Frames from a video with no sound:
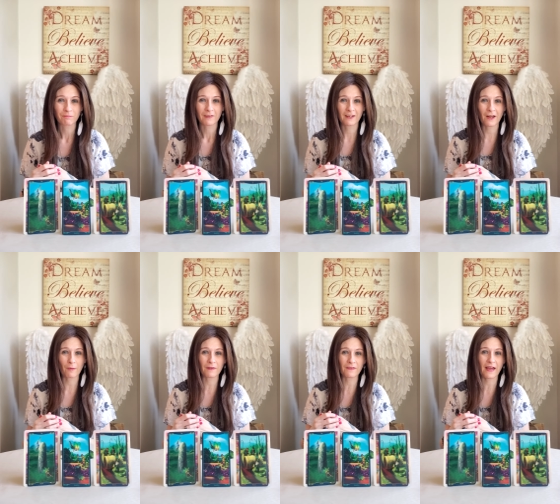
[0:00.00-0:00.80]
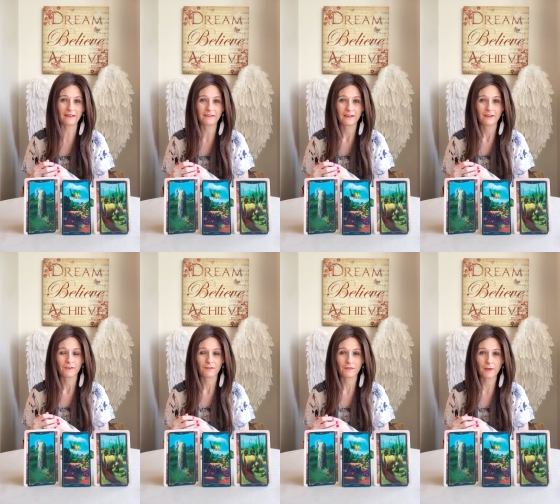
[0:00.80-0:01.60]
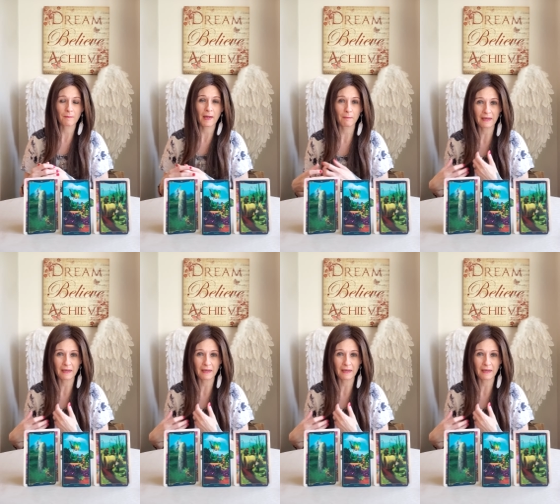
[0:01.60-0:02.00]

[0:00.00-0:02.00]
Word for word: you know, and then there may